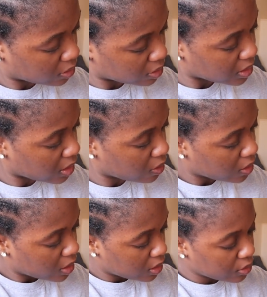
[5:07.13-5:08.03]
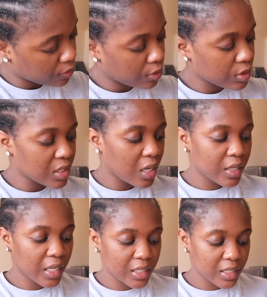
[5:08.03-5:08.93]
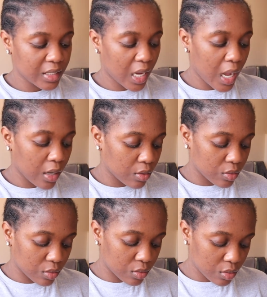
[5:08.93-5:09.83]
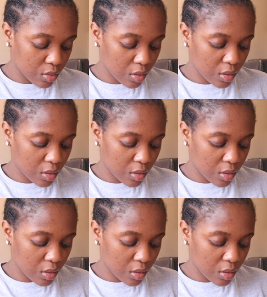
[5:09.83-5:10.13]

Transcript: because now the frontal gets tangled